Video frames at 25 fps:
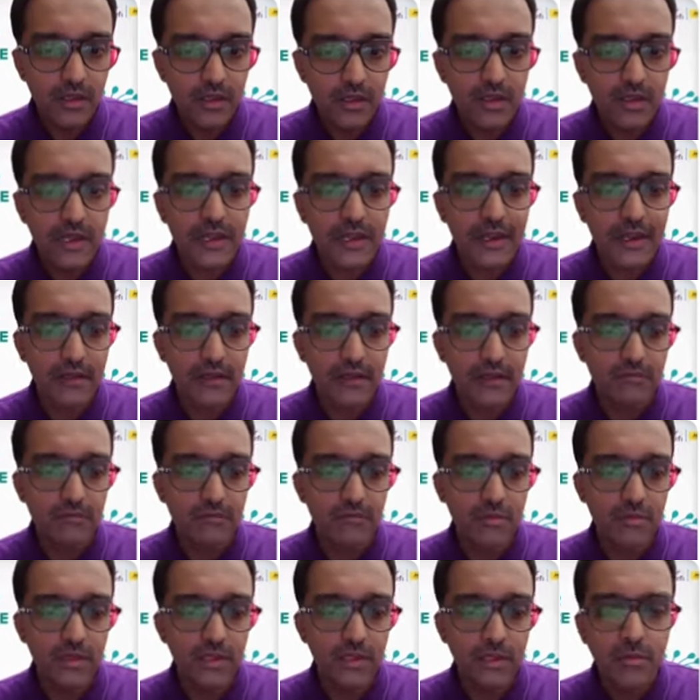
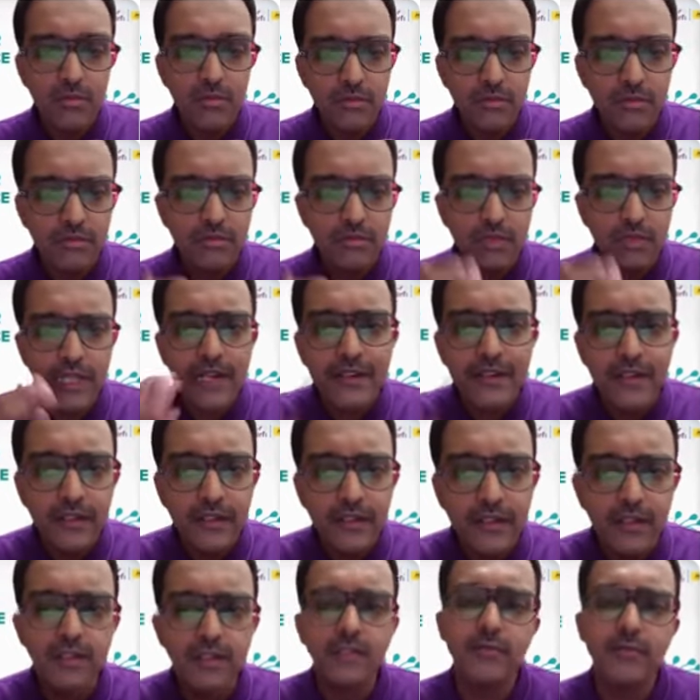And you know, that
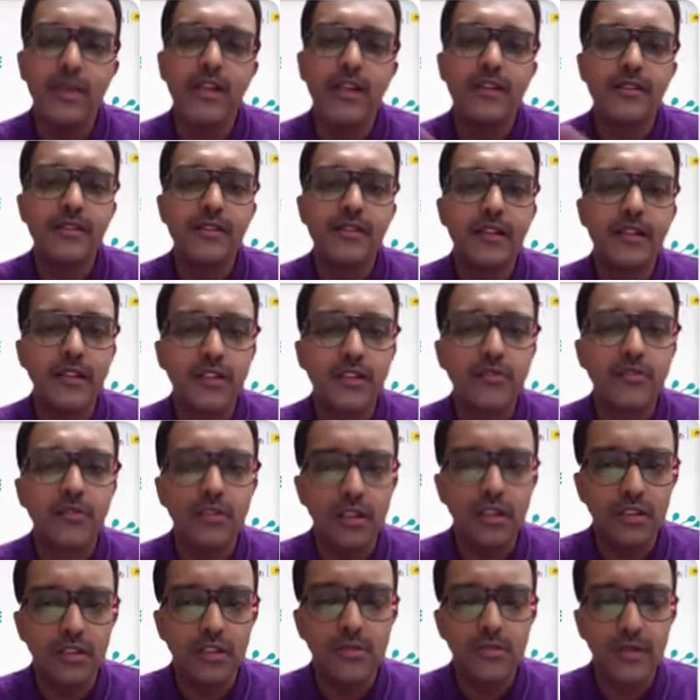in turn will result in
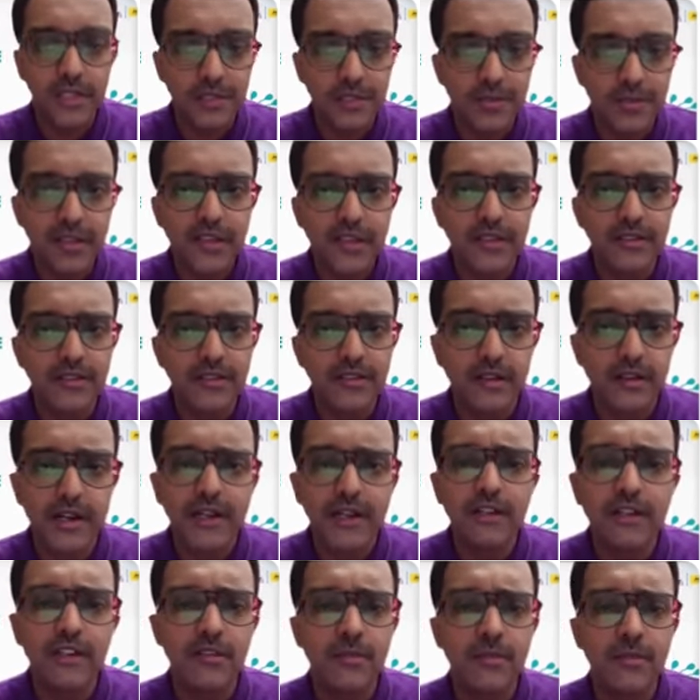good customer experience,
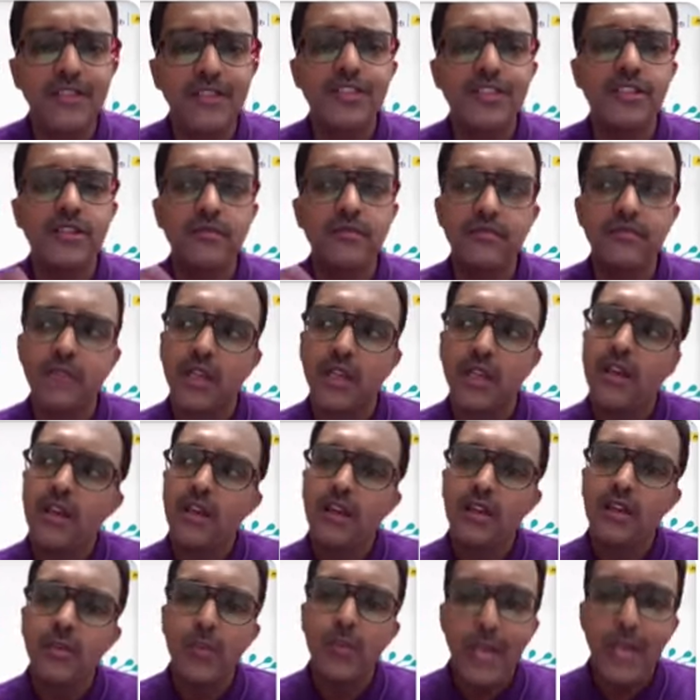right? Imagine
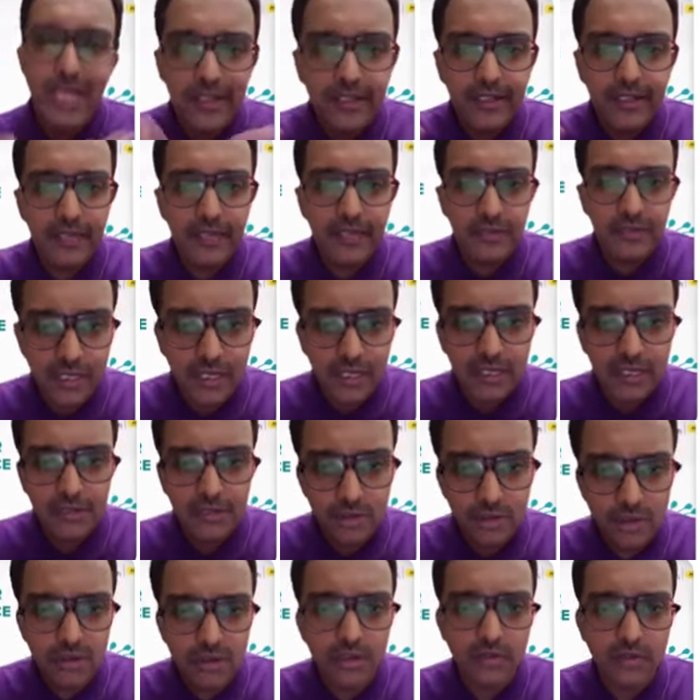wait times getting
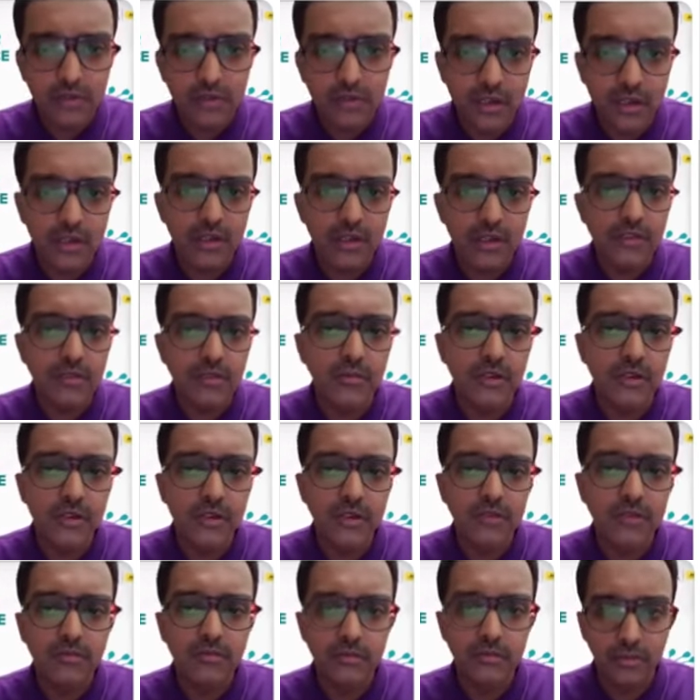shorter for a customer
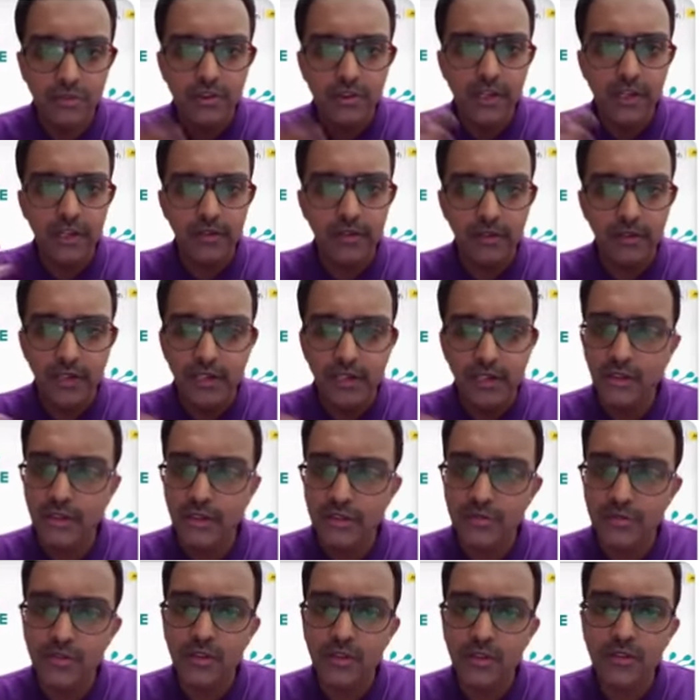who's trying to get in
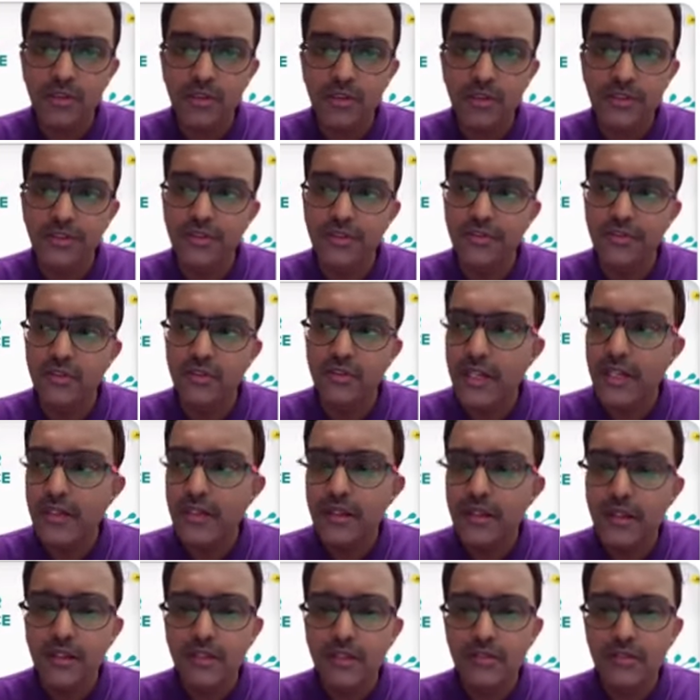touch with an organization, right?
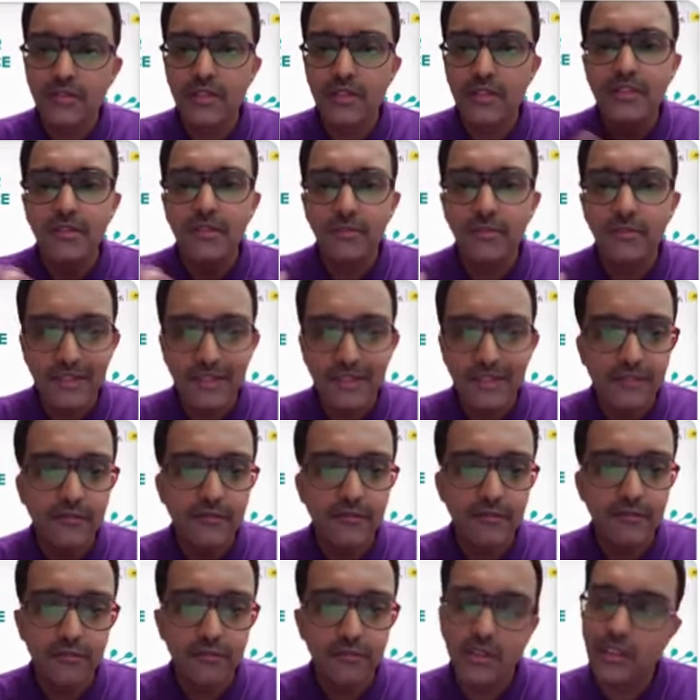So that's a massive
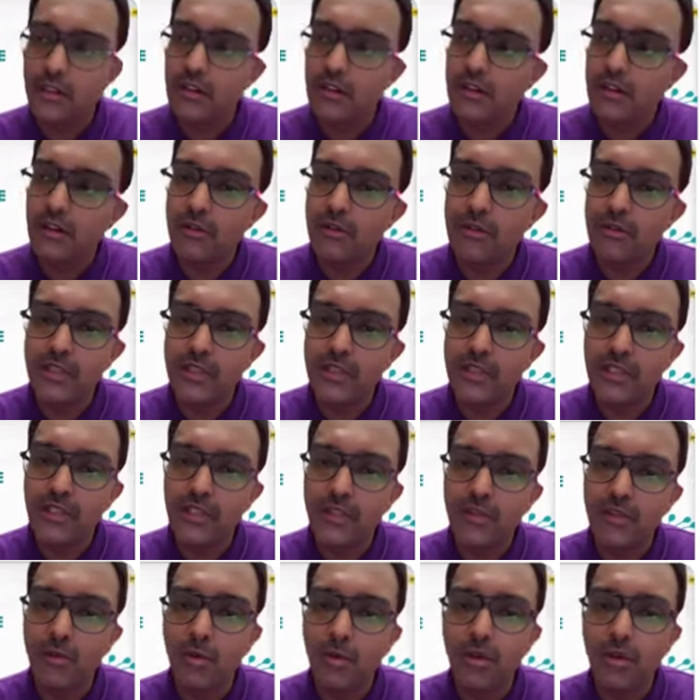turnaround in
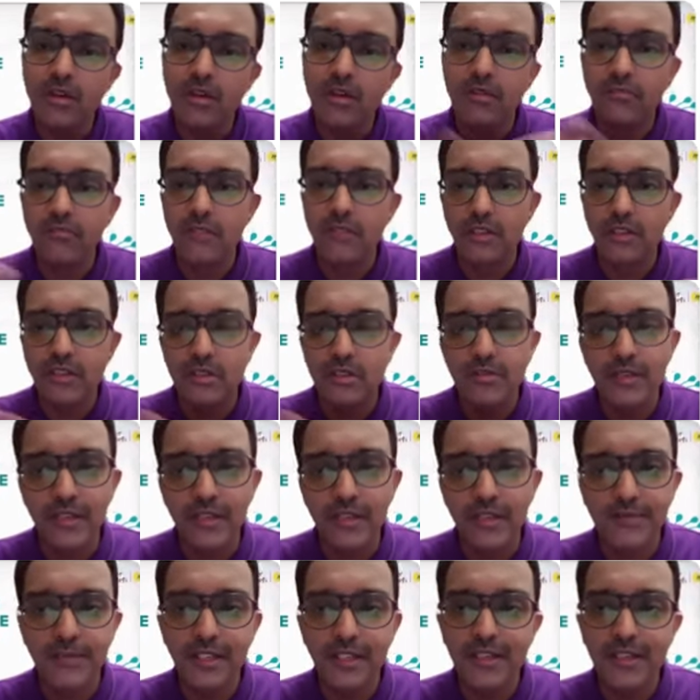the whole customer
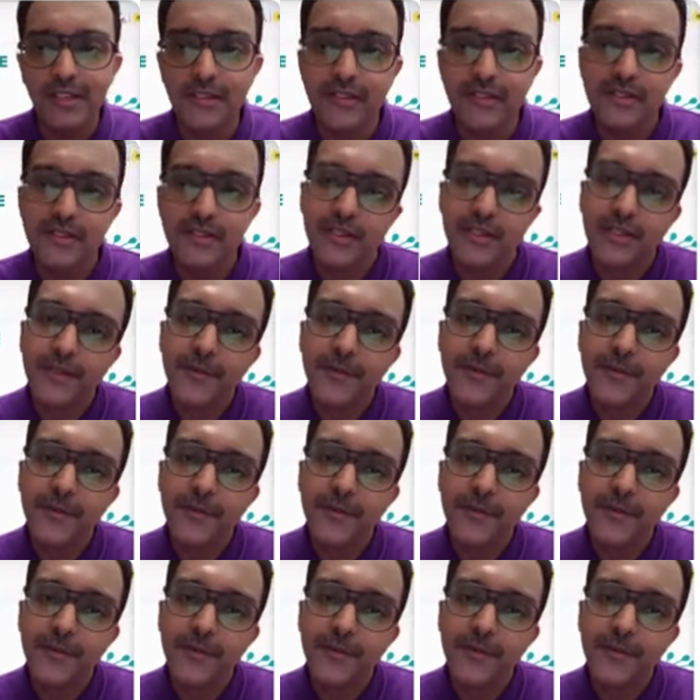experience.